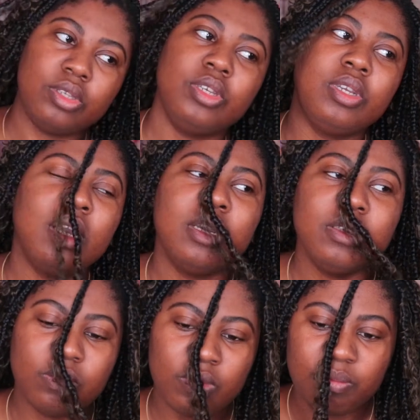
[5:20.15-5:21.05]
you
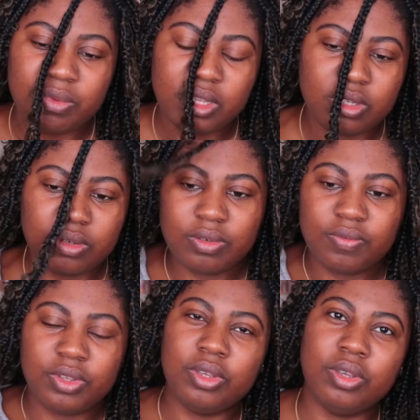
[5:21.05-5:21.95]
guys want me to
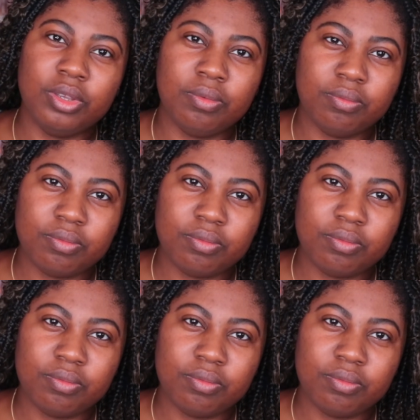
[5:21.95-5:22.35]
review